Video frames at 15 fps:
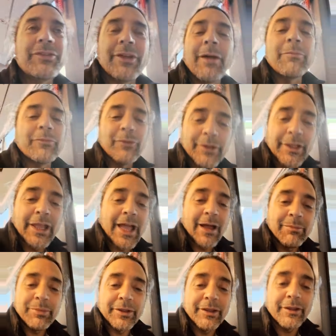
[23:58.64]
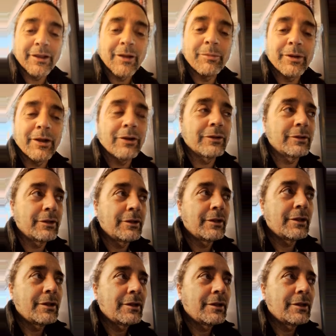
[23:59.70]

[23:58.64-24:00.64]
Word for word: I'm so I'm really happy about.